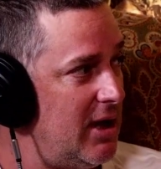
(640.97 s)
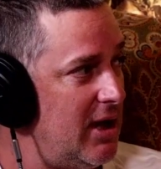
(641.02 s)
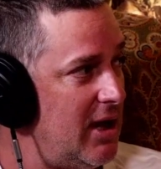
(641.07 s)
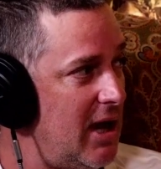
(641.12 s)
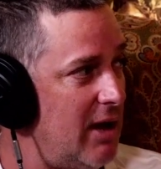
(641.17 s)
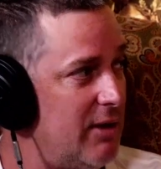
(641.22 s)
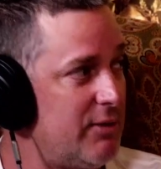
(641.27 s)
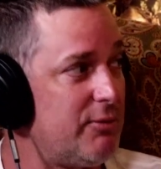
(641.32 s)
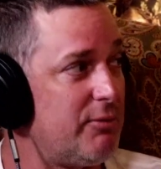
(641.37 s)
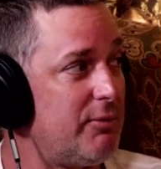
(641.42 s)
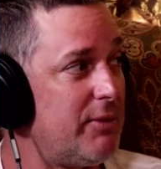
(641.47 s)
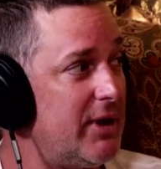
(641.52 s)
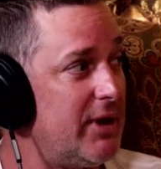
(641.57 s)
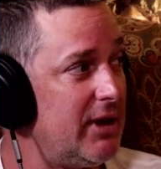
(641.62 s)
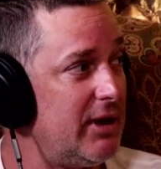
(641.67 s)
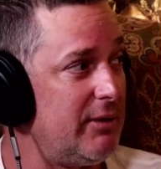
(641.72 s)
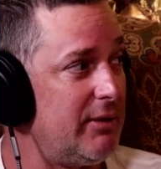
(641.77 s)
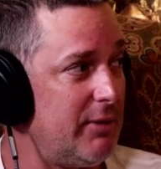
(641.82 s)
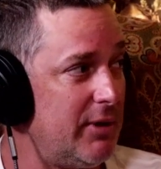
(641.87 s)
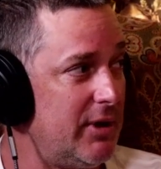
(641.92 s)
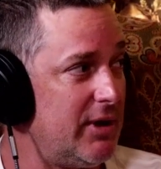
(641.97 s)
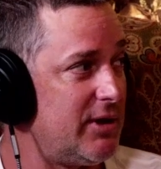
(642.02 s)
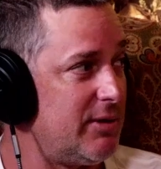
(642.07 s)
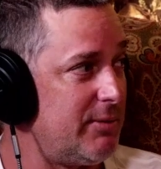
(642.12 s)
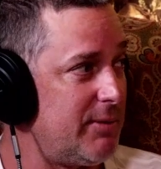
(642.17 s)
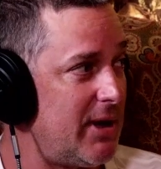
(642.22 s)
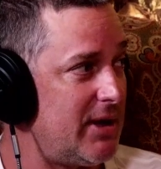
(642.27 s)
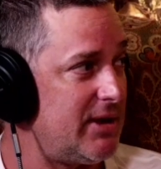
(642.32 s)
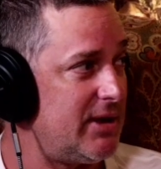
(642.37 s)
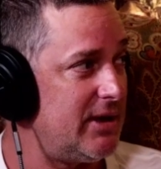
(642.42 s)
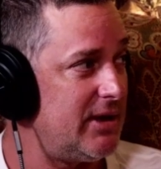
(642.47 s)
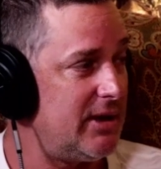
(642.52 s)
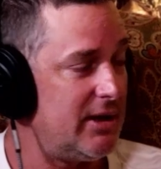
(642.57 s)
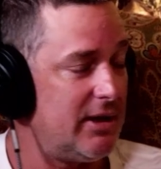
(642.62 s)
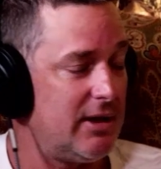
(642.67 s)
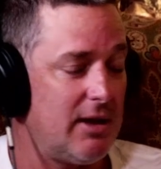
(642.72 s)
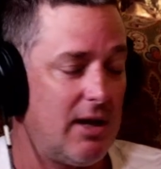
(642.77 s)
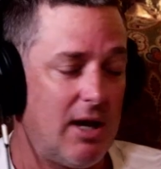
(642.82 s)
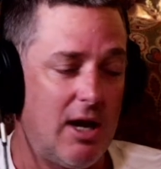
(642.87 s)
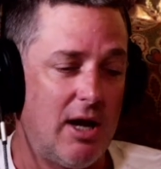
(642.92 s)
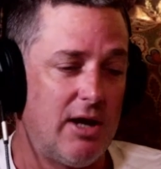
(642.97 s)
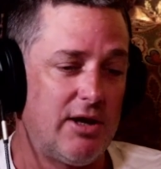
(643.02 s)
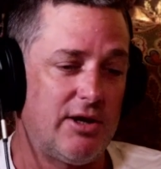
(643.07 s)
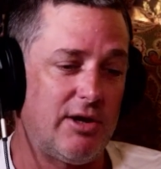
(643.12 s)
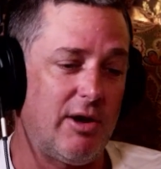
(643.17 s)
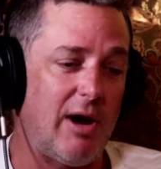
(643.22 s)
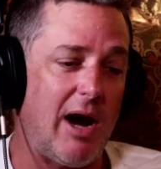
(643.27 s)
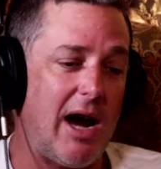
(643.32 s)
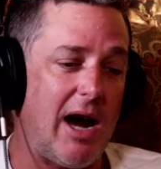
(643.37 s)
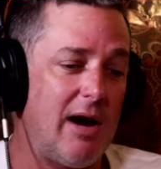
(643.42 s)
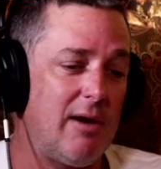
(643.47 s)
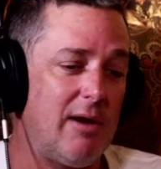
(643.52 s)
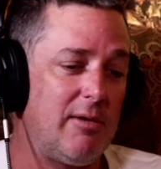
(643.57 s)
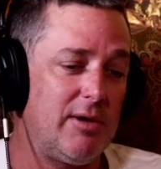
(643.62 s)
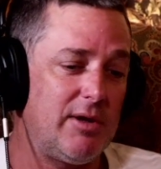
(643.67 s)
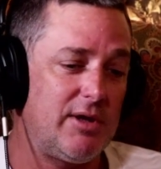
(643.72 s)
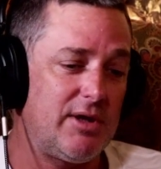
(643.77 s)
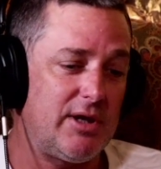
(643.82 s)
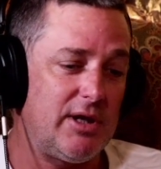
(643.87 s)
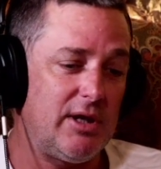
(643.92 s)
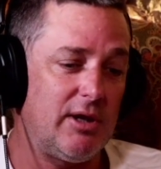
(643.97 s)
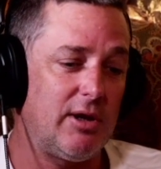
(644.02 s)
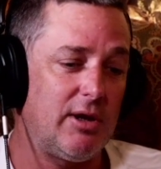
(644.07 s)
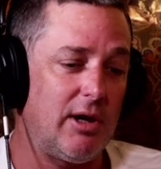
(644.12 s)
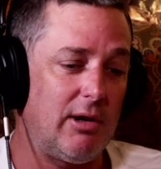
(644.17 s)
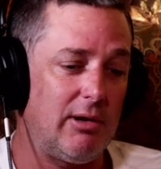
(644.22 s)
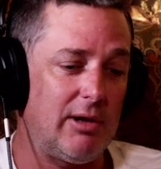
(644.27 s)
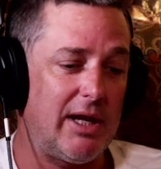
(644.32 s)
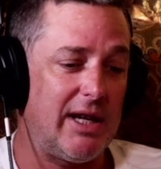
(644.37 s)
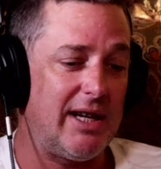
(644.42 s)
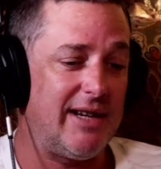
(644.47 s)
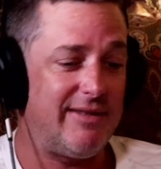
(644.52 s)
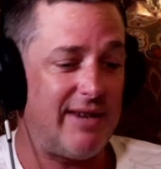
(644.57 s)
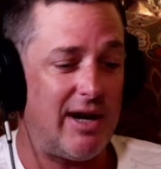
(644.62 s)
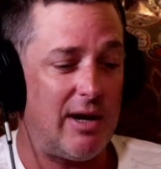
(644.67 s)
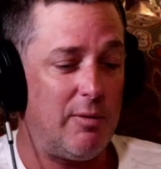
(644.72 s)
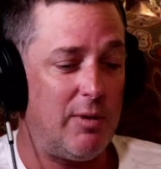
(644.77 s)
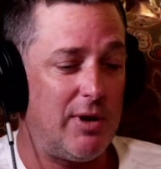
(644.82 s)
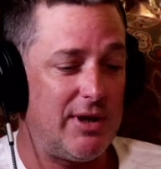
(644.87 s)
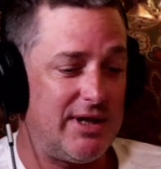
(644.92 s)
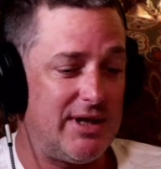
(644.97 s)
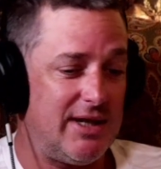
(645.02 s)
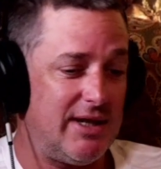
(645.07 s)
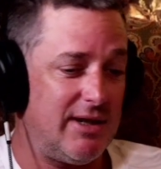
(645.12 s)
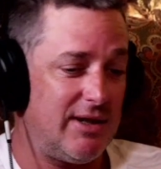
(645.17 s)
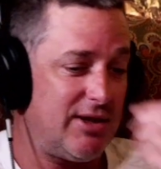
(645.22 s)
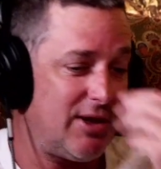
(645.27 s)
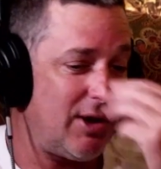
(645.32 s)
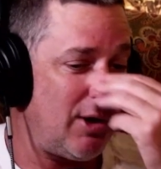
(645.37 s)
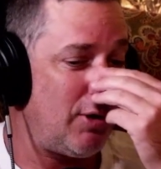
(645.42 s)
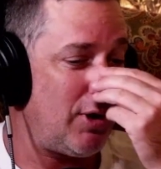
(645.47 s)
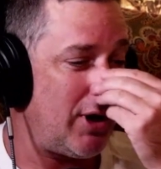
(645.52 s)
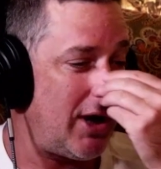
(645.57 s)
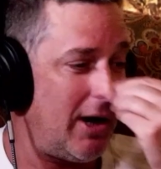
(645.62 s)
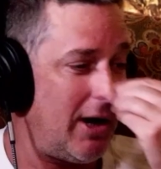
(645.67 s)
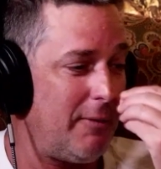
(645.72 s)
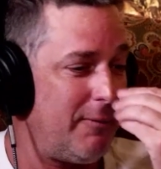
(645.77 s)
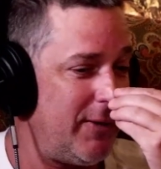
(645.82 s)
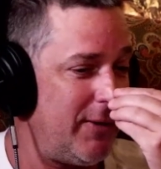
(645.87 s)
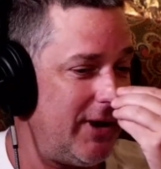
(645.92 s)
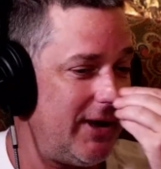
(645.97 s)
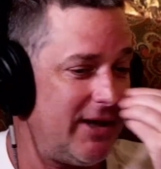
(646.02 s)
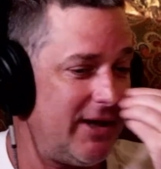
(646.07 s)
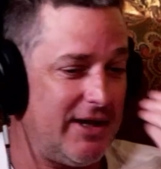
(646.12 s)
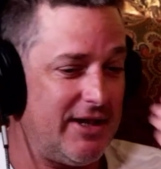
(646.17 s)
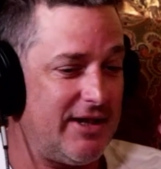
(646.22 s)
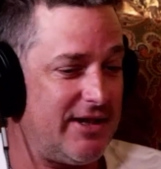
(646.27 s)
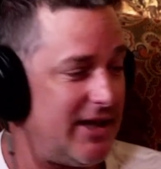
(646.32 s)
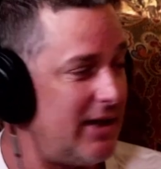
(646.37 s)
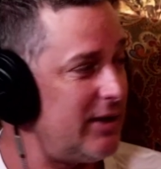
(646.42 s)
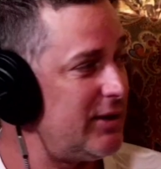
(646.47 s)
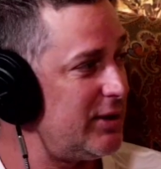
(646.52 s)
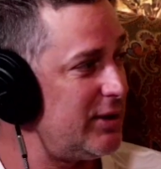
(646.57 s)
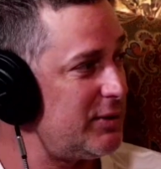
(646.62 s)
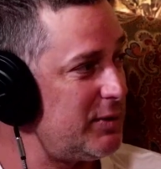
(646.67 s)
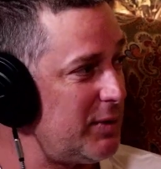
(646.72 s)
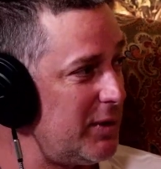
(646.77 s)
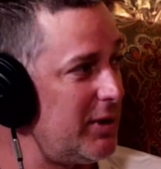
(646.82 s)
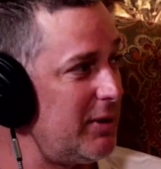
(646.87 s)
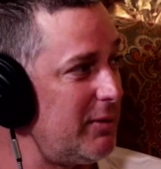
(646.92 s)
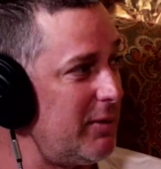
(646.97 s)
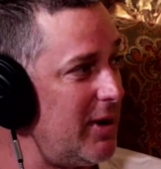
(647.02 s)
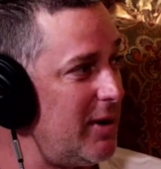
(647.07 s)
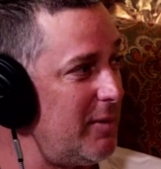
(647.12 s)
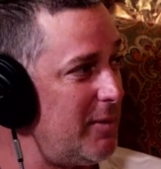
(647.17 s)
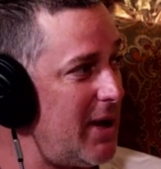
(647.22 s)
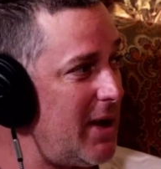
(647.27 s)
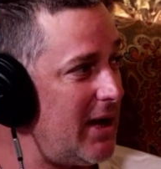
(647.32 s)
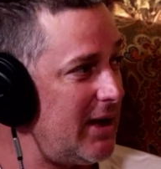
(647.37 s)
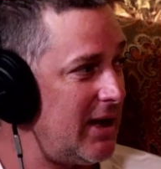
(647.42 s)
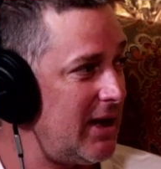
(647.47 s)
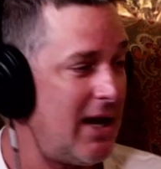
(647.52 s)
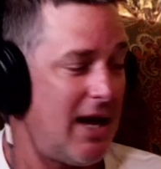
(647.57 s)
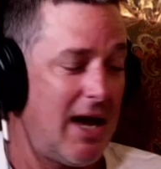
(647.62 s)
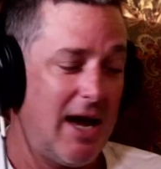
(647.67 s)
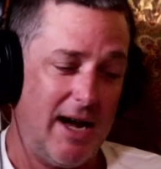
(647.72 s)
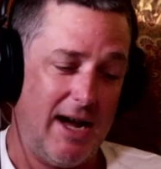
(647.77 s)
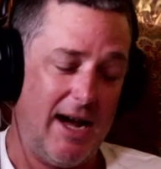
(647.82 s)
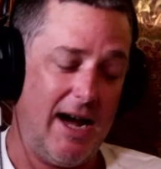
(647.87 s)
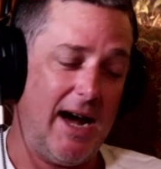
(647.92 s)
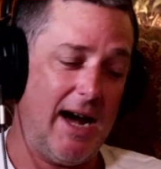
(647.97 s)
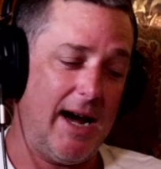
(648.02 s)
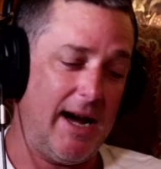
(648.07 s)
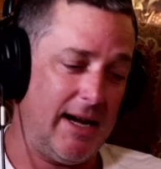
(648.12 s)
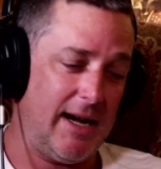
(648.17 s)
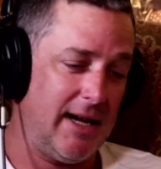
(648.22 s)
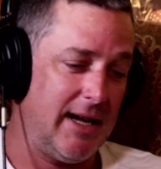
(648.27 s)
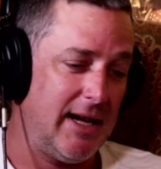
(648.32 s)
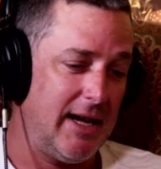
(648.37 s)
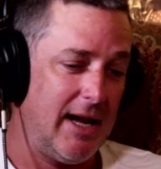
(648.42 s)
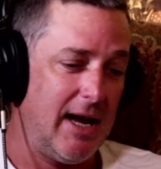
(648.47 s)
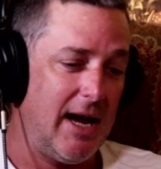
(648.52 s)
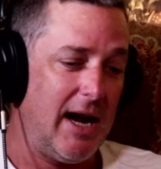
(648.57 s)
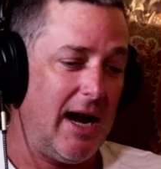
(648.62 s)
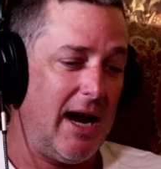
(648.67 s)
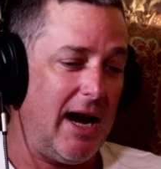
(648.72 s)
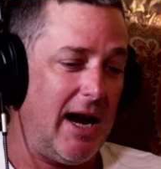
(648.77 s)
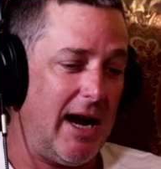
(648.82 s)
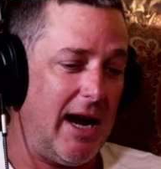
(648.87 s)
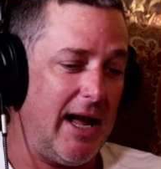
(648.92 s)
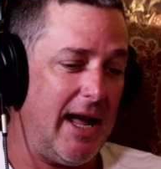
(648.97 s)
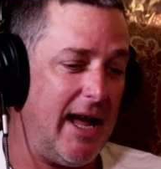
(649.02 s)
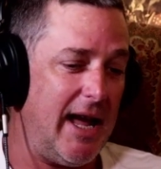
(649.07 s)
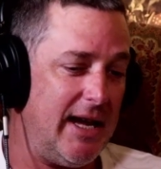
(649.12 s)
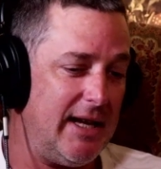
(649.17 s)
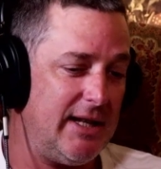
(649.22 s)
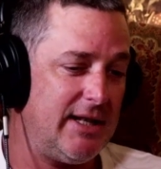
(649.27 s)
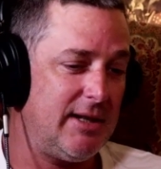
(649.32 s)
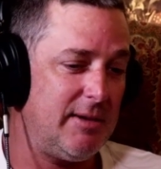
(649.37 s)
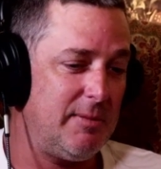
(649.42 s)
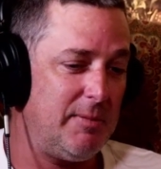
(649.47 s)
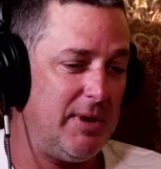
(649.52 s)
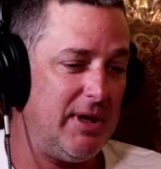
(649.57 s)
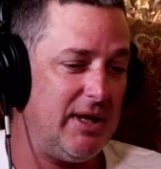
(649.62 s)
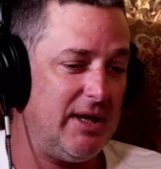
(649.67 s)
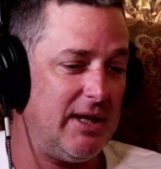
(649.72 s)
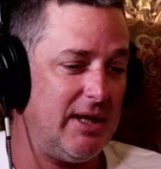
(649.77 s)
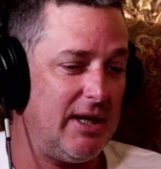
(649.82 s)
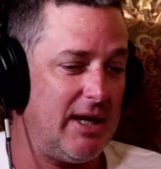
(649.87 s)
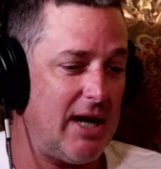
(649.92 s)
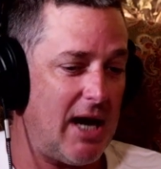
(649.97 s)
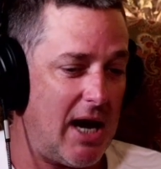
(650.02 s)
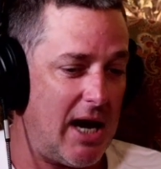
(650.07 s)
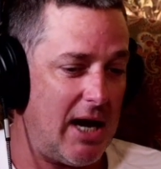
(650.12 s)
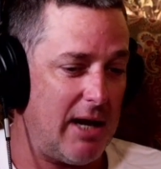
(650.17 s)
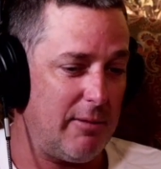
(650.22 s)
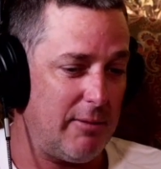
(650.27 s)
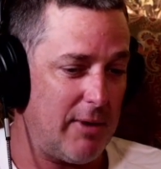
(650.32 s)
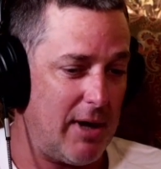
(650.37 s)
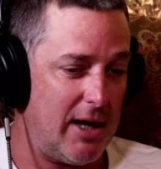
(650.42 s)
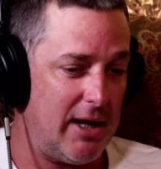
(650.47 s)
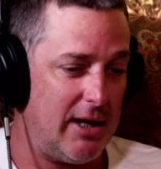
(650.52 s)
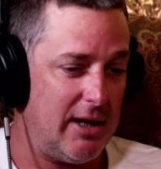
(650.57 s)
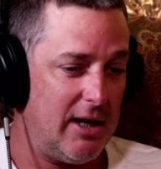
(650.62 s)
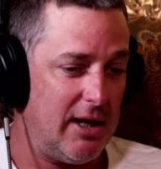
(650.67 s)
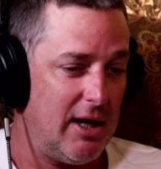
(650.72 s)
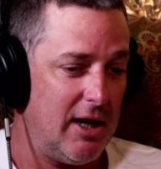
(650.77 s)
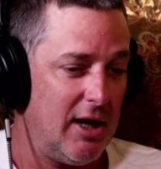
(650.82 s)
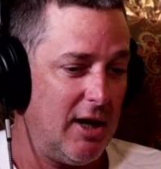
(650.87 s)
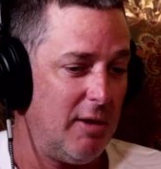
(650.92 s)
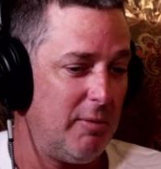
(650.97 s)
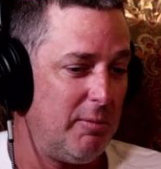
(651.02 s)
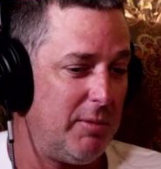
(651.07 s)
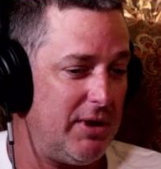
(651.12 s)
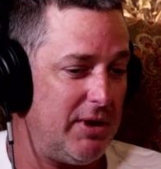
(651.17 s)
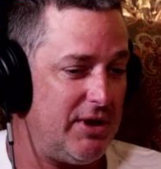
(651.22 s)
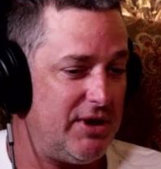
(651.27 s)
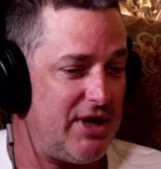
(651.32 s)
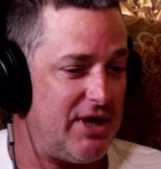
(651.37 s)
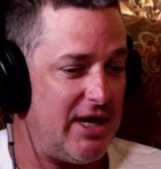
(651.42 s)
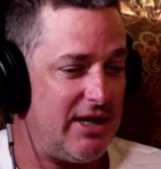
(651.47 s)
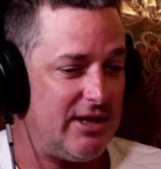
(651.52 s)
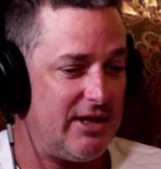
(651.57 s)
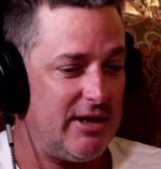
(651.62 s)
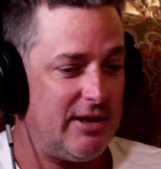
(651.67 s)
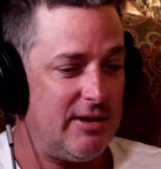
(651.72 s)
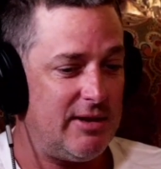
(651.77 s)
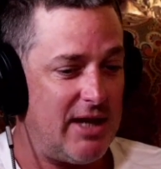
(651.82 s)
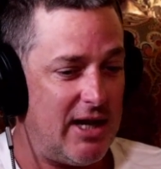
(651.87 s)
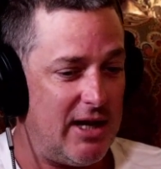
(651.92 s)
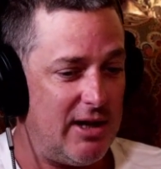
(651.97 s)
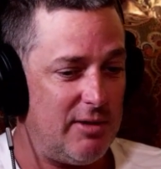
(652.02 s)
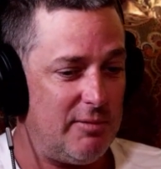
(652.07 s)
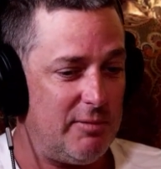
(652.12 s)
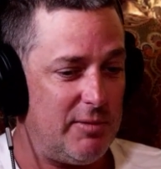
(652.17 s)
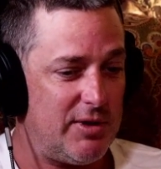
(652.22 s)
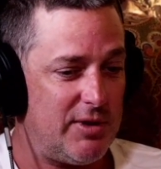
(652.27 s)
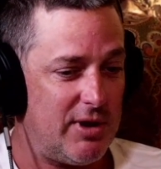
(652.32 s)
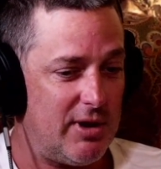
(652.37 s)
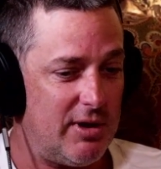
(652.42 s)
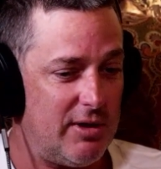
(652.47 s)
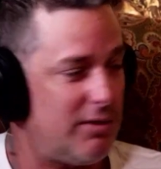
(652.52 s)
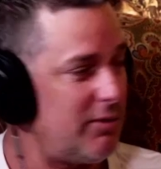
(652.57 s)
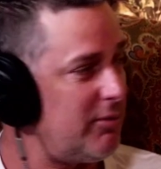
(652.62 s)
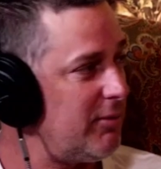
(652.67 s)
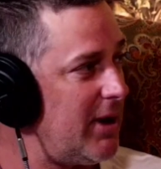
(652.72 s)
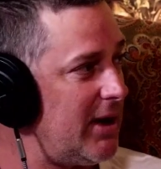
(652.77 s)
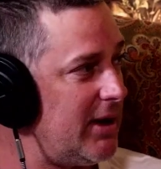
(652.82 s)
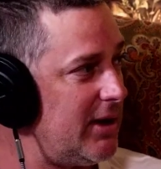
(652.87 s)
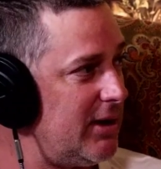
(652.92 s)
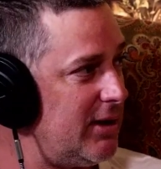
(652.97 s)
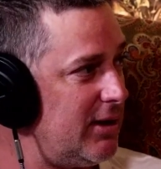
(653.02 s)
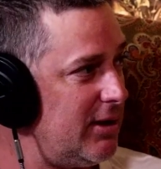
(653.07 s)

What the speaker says: I was really really surprised they didn't. So I would still go like if I wasn't so confident that the Celtics were gonna run it back. I hate to be the guy, right? But Jason Tatum is underrated.